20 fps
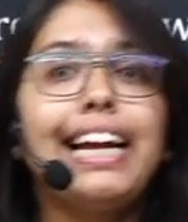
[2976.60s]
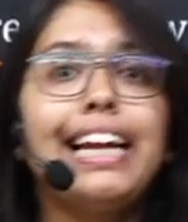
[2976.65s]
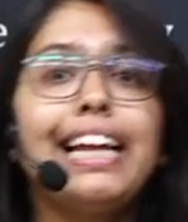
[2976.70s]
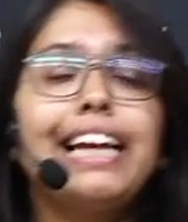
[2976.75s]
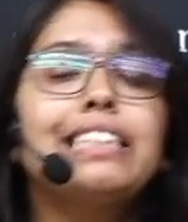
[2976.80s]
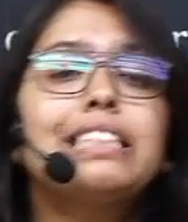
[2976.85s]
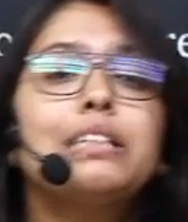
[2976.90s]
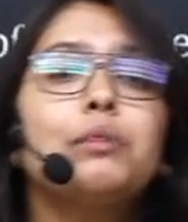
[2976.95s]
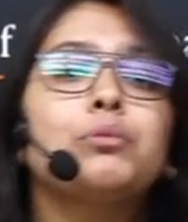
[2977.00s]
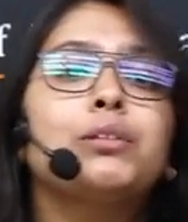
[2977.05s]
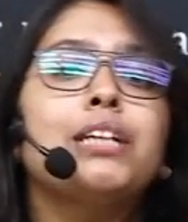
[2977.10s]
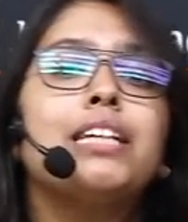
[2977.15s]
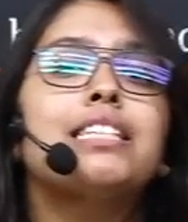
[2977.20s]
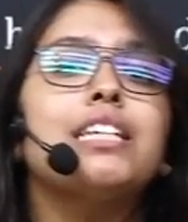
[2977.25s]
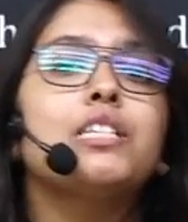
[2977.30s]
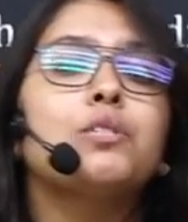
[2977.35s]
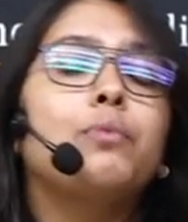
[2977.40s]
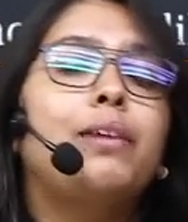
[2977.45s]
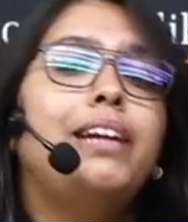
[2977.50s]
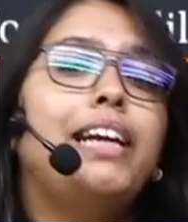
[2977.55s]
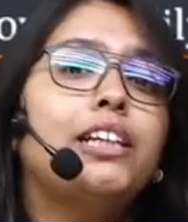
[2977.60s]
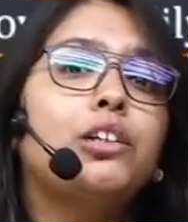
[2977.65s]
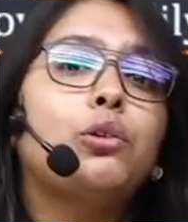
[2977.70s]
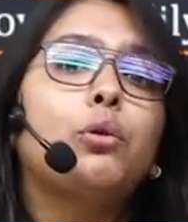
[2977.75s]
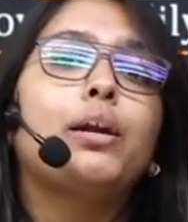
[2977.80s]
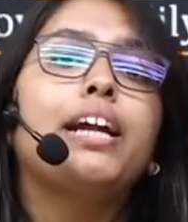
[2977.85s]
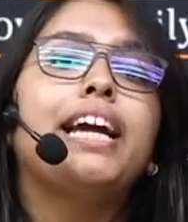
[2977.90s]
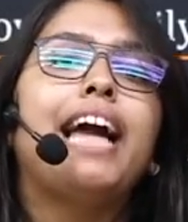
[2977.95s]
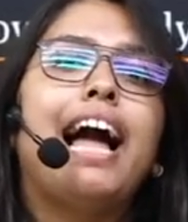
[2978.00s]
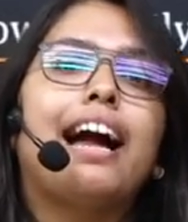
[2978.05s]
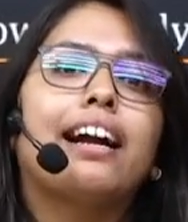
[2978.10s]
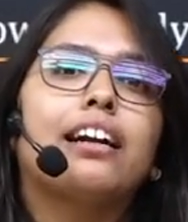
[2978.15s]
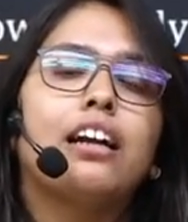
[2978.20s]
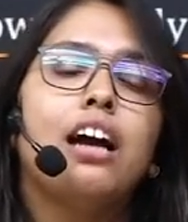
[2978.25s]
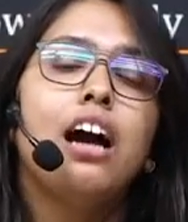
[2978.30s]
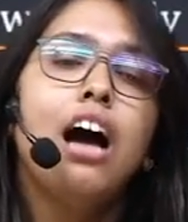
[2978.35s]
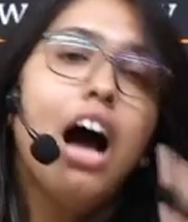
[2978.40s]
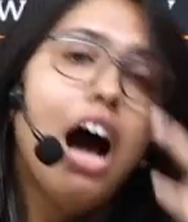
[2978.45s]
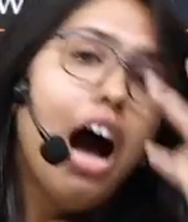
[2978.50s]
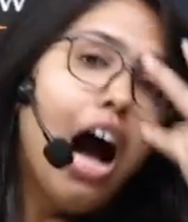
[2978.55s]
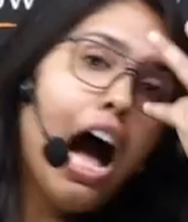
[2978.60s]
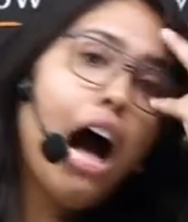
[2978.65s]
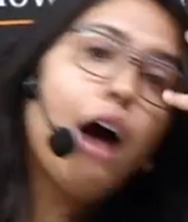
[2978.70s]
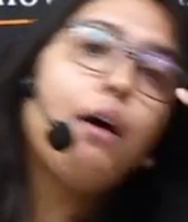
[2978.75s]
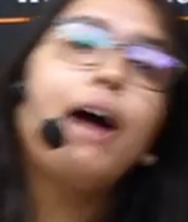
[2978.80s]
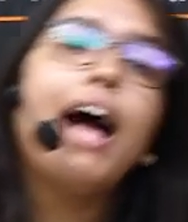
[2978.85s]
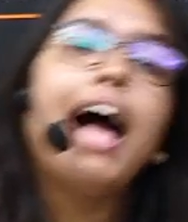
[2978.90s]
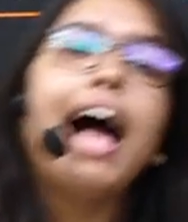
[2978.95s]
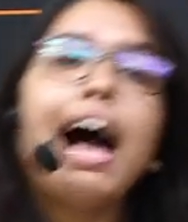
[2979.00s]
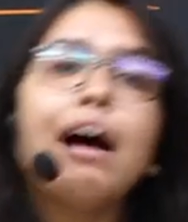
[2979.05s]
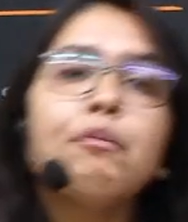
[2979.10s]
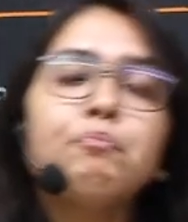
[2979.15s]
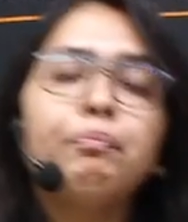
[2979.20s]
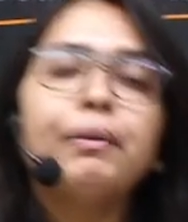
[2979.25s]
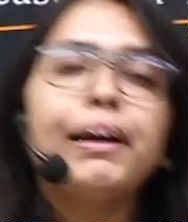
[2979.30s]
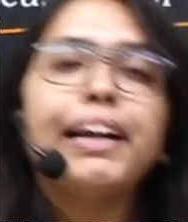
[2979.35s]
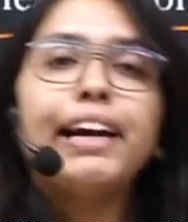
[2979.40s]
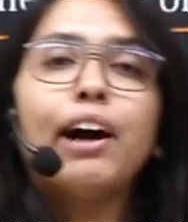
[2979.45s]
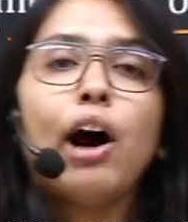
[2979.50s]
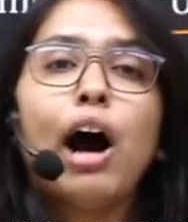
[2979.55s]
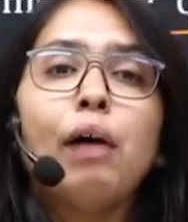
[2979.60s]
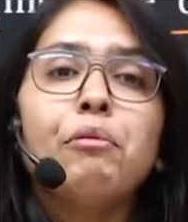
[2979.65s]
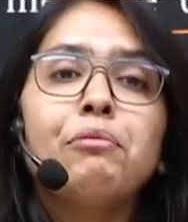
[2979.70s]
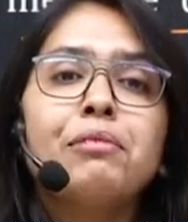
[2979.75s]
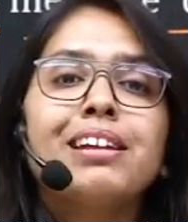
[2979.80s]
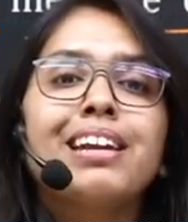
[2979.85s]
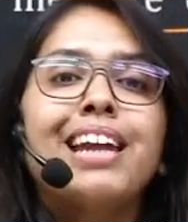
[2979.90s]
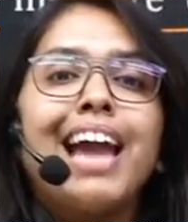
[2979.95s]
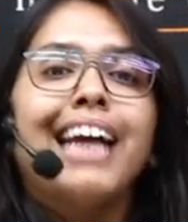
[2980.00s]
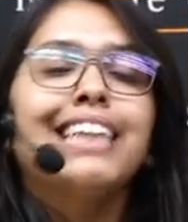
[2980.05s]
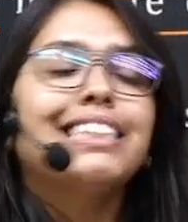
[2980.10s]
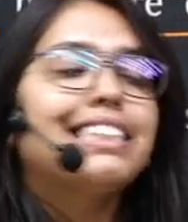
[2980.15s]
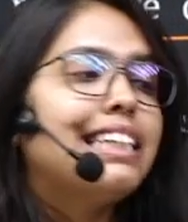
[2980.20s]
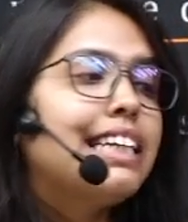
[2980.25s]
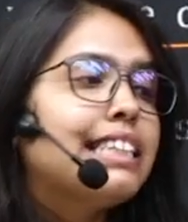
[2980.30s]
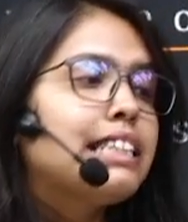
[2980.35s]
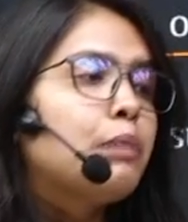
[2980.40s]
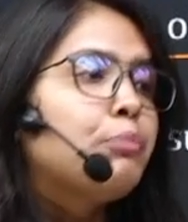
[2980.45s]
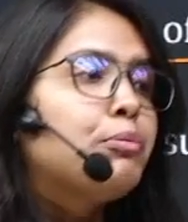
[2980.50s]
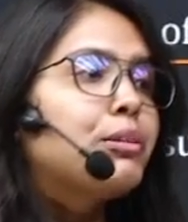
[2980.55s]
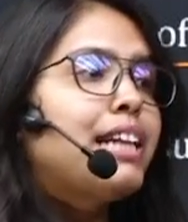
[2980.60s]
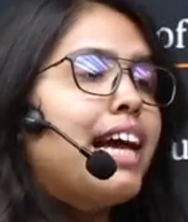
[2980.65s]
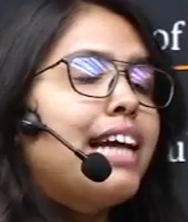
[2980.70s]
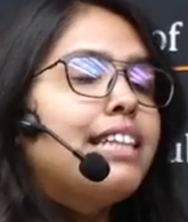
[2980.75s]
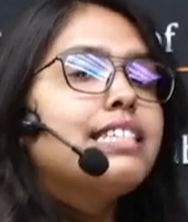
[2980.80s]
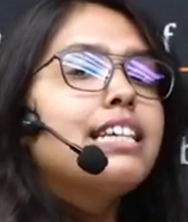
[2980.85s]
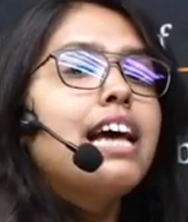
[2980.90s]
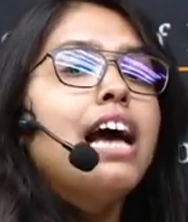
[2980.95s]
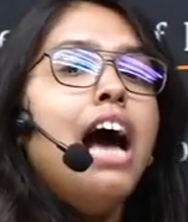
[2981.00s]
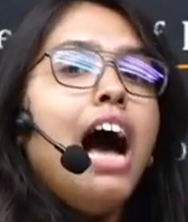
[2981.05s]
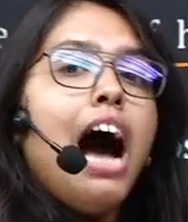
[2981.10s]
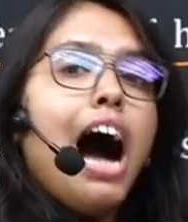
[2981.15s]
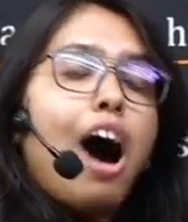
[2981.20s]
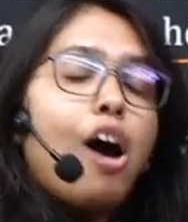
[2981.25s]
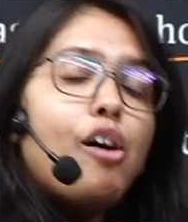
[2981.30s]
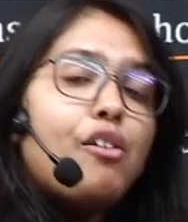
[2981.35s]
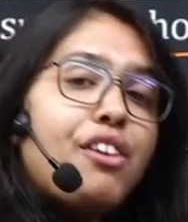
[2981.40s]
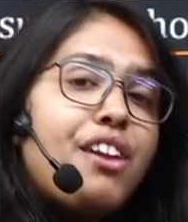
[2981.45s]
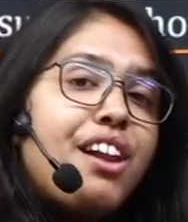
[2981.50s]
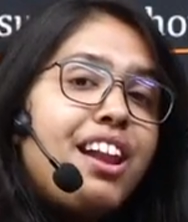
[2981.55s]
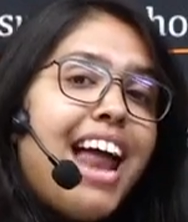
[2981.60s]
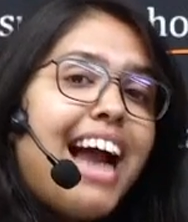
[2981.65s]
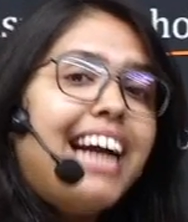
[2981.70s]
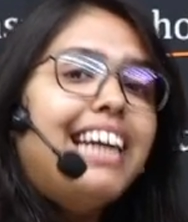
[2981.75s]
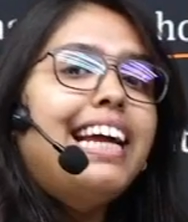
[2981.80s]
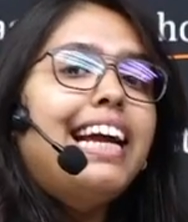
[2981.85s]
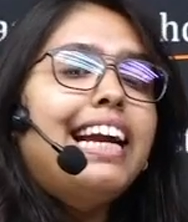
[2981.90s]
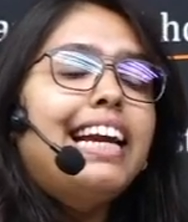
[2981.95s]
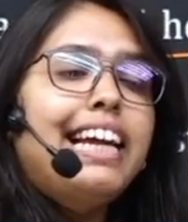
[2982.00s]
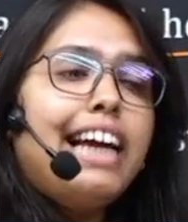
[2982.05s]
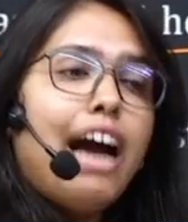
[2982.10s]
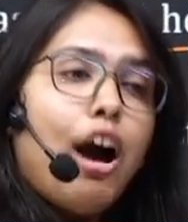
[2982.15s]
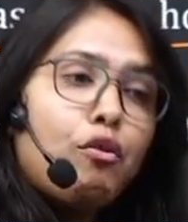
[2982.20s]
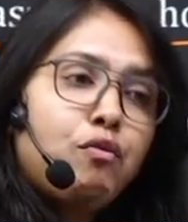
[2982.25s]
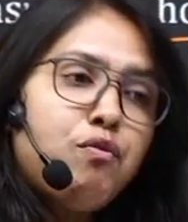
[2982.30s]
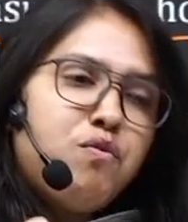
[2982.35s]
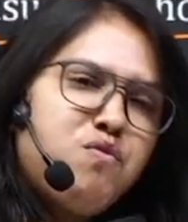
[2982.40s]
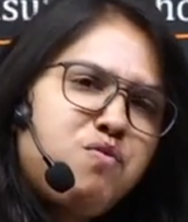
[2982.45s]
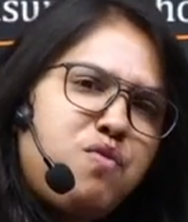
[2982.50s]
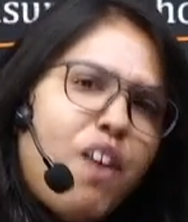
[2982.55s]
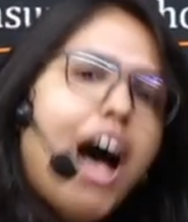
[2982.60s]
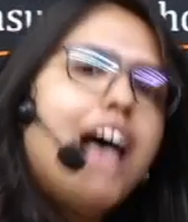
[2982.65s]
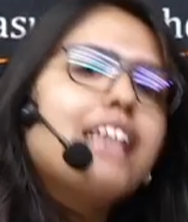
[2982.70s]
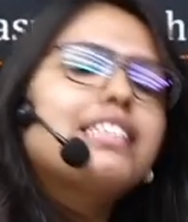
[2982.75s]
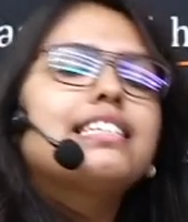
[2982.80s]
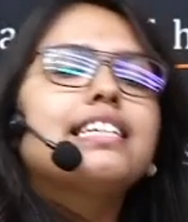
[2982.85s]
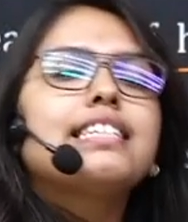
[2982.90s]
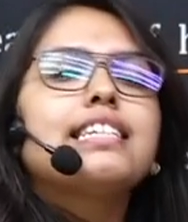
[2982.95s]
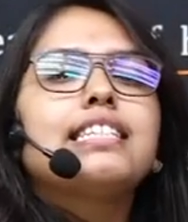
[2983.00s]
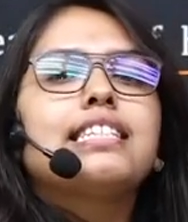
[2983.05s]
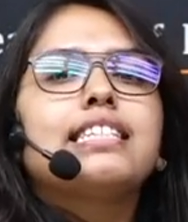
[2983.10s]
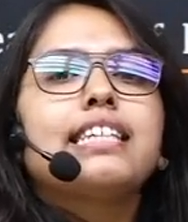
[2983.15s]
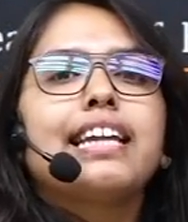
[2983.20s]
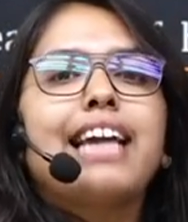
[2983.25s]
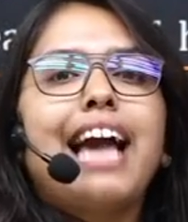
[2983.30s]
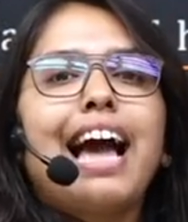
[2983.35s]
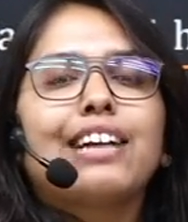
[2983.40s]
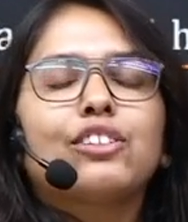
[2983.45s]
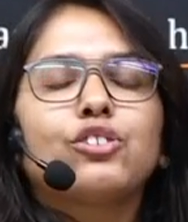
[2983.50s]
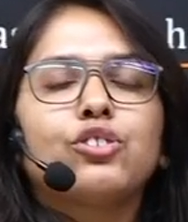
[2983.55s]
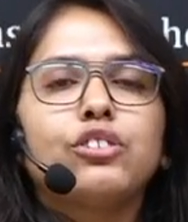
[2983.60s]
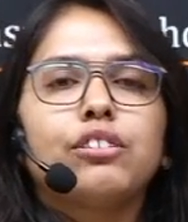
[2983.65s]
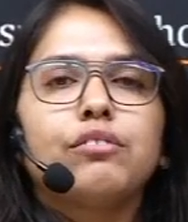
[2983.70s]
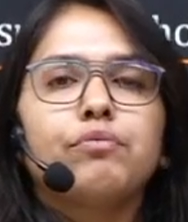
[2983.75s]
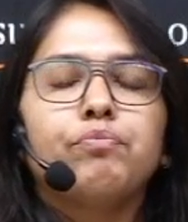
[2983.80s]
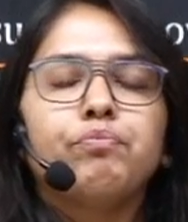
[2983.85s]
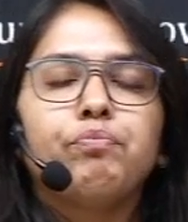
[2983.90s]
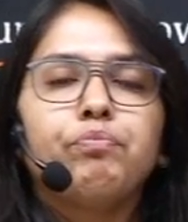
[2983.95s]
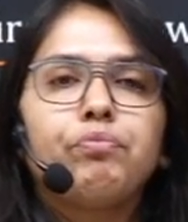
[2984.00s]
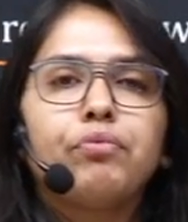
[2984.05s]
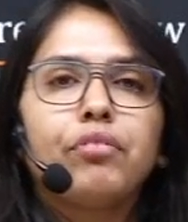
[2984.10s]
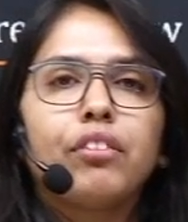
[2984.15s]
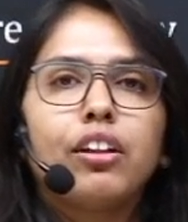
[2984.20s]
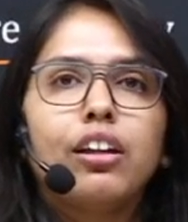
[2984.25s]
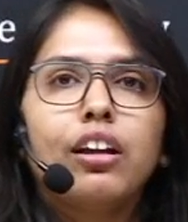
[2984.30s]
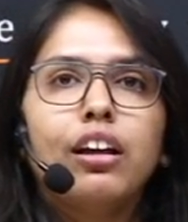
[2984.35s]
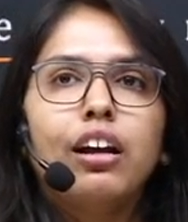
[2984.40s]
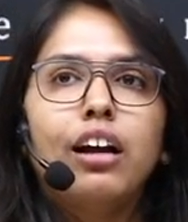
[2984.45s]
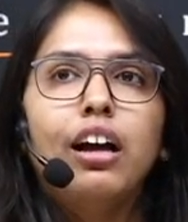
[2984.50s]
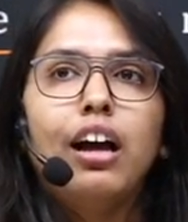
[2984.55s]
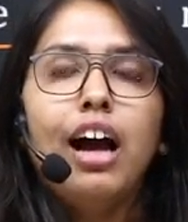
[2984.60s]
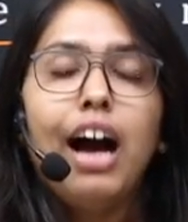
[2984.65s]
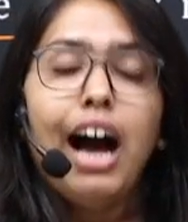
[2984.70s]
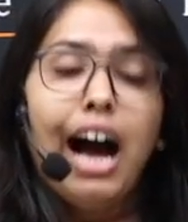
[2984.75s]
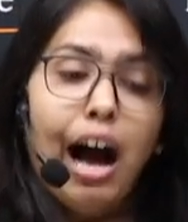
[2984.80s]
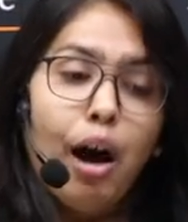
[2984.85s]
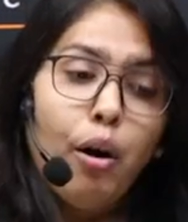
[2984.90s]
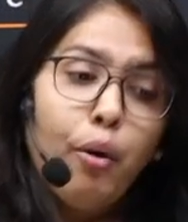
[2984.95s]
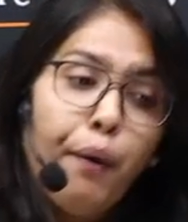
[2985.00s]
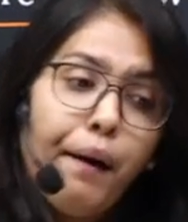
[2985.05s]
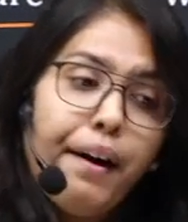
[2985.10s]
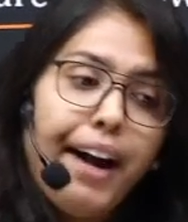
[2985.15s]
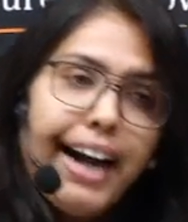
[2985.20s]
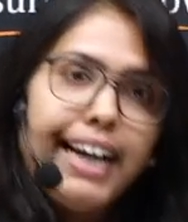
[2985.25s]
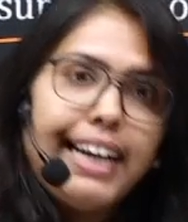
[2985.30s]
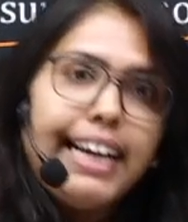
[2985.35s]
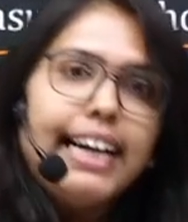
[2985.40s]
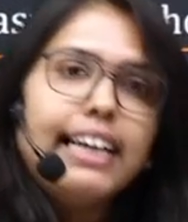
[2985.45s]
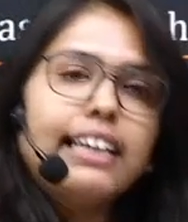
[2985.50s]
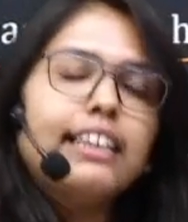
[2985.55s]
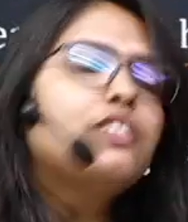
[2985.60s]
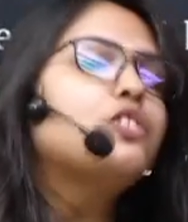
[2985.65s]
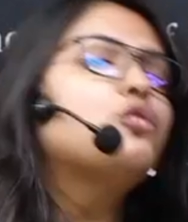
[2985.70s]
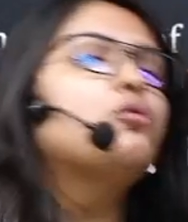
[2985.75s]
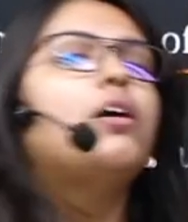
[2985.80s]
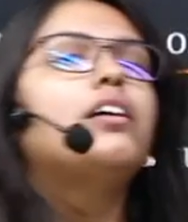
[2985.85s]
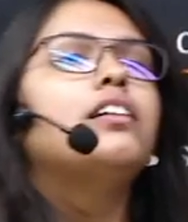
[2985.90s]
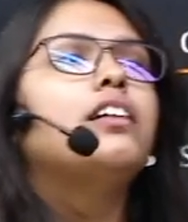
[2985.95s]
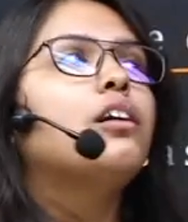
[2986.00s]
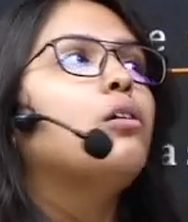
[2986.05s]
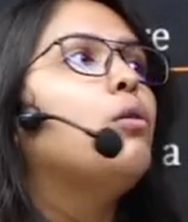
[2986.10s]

a substance is willing to react. How happily, how nicely a substance, how readily, how fast is its reaction. How ready it is to undergo a